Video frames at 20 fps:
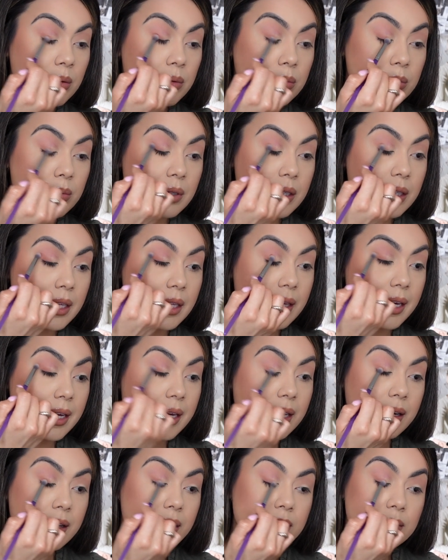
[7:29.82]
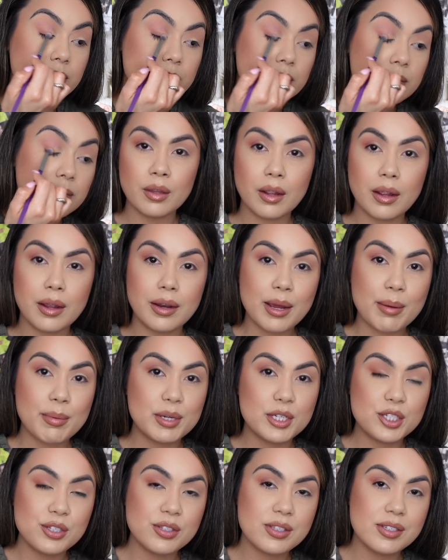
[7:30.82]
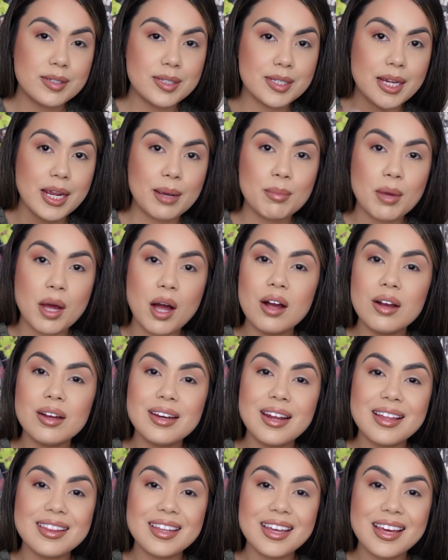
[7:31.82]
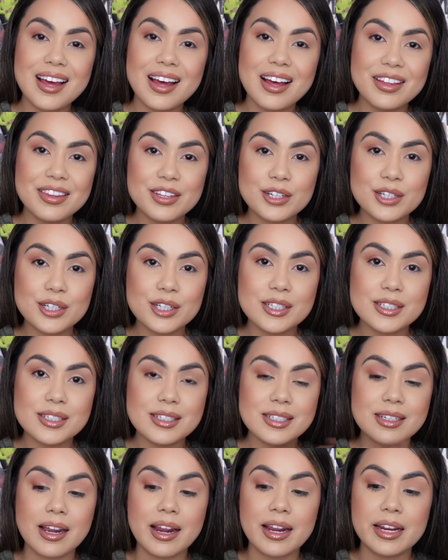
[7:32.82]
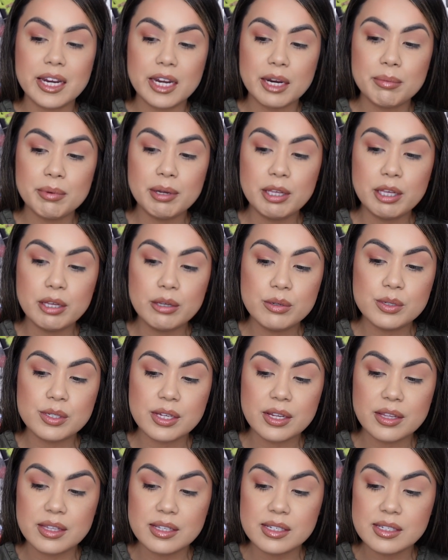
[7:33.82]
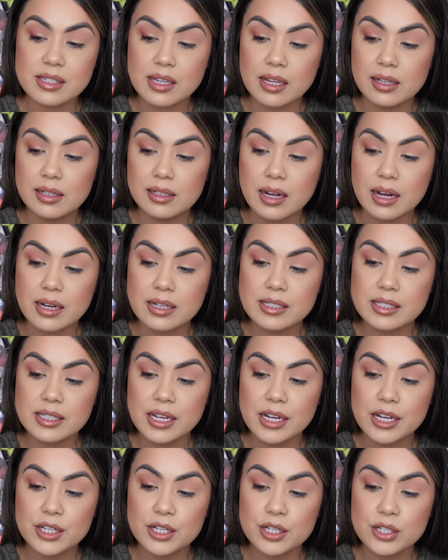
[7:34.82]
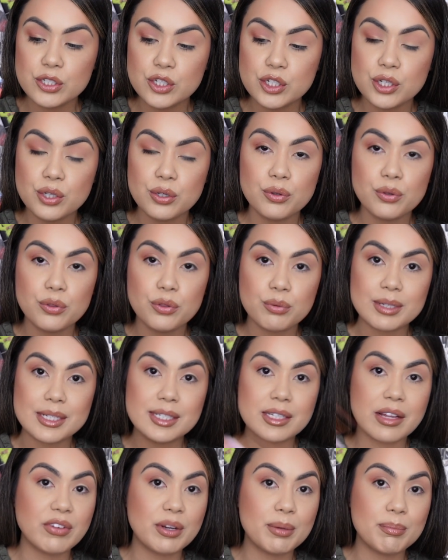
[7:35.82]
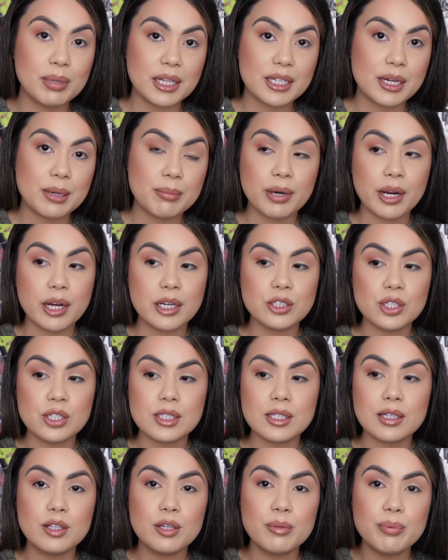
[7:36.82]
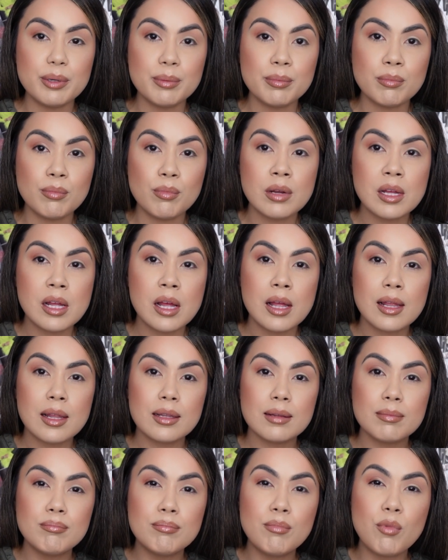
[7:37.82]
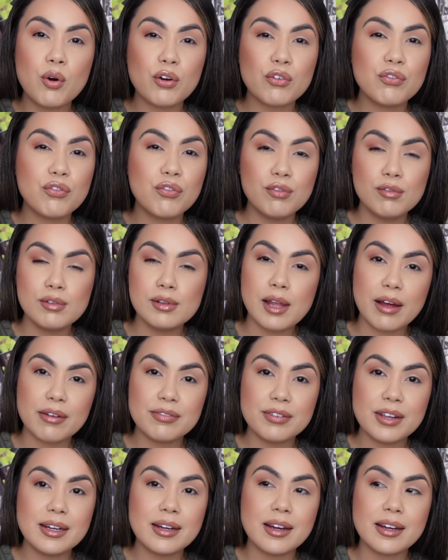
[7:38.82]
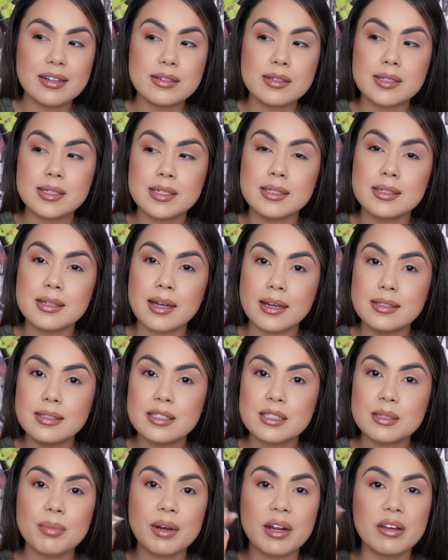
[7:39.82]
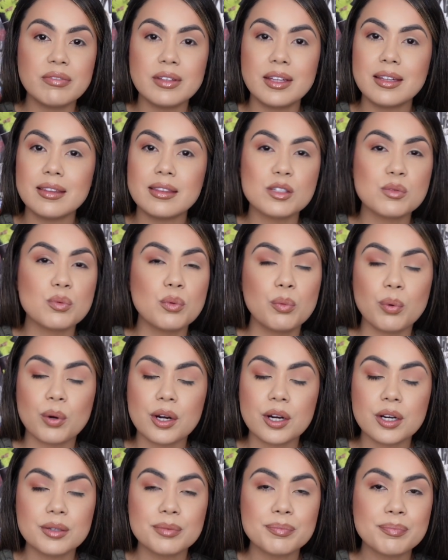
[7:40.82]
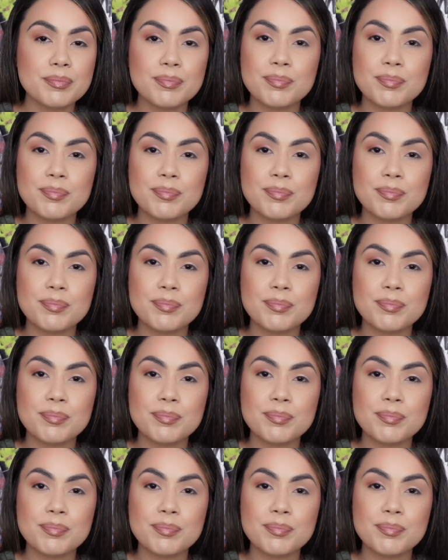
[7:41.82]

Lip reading: really like it. Now I'm gonna do the same on the other side, and I'm gonna use this Luxie 237 blending brush. It's a little bit more fluffy, not as dense, but I feel like this will work